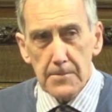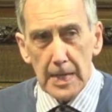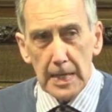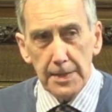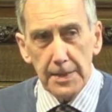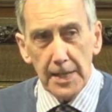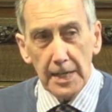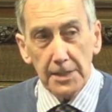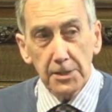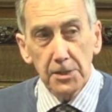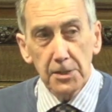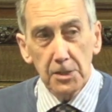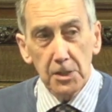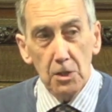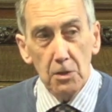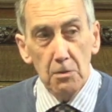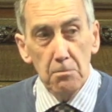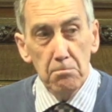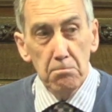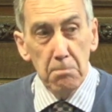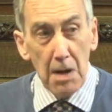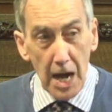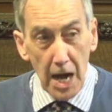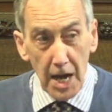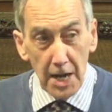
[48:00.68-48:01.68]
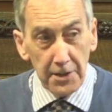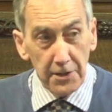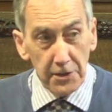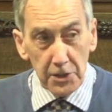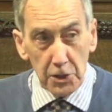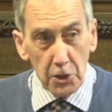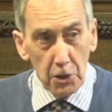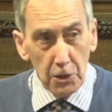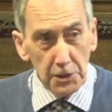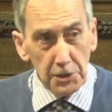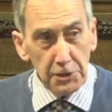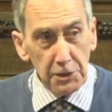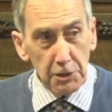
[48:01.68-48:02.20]
That's part of the
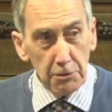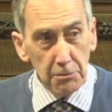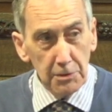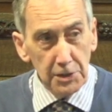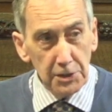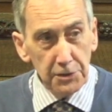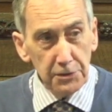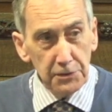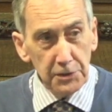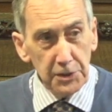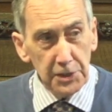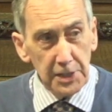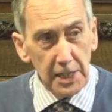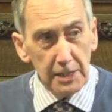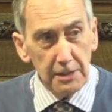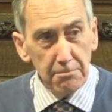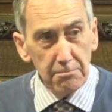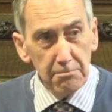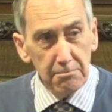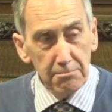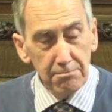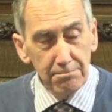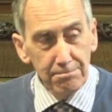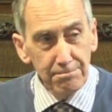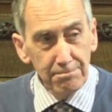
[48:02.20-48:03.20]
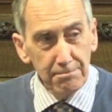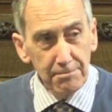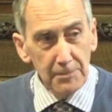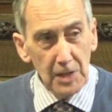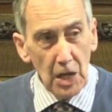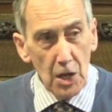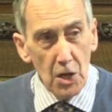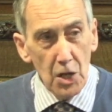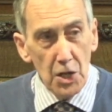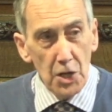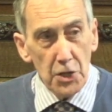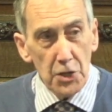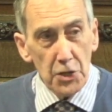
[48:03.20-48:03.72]
consequence of sin.
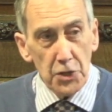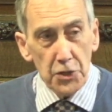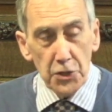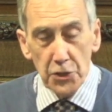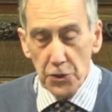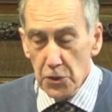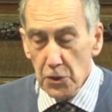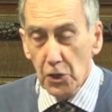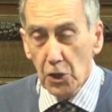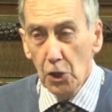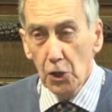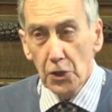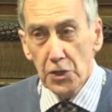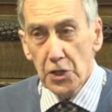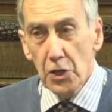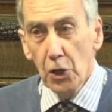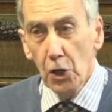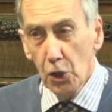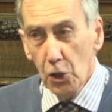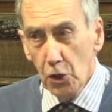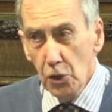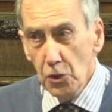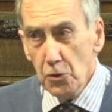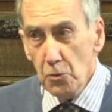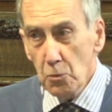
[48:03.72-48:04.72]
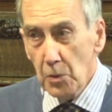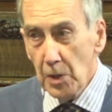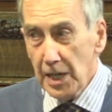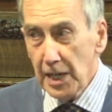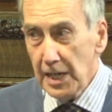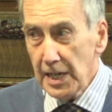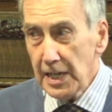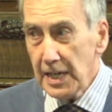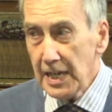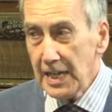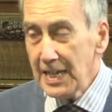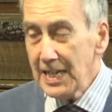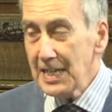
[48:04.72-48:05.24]
You go your own
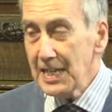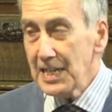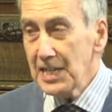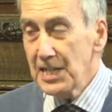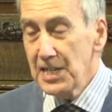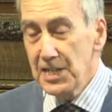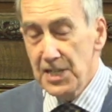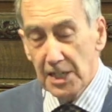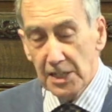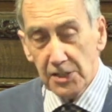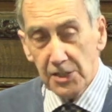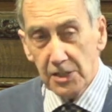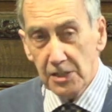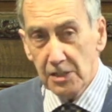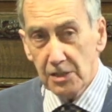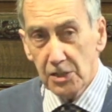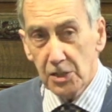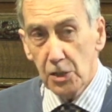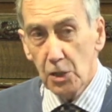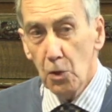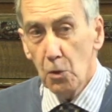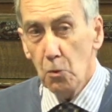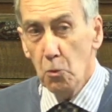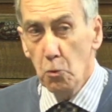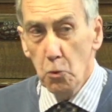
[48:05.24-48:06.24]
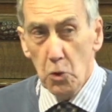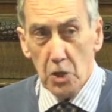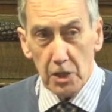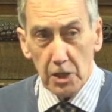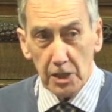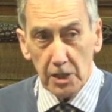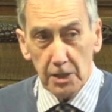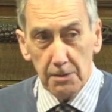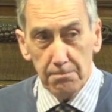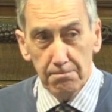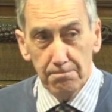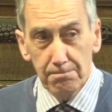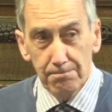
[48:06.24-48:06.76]
way, it doesn't
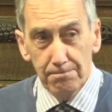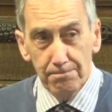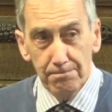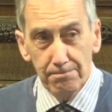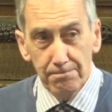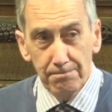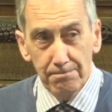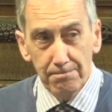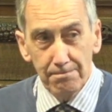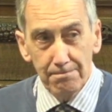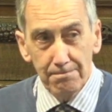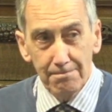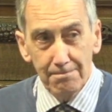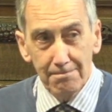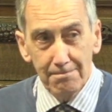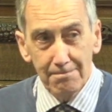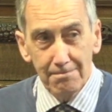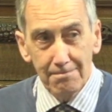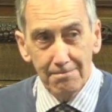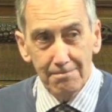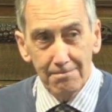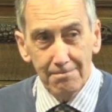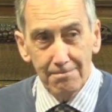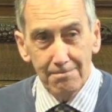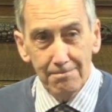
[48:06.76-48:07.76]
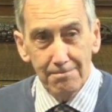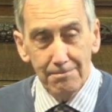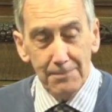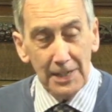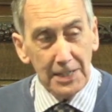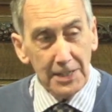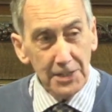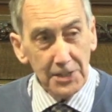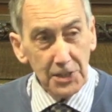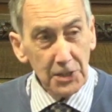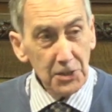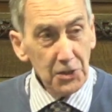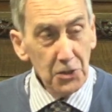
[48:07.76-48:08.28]
work
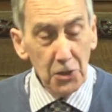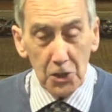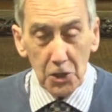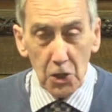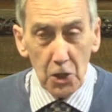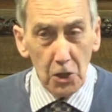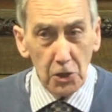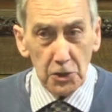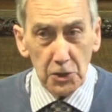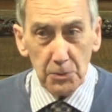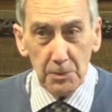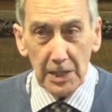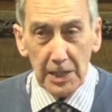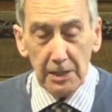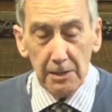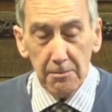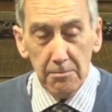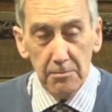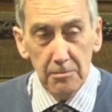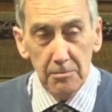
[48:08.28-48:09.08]
because it's not God's way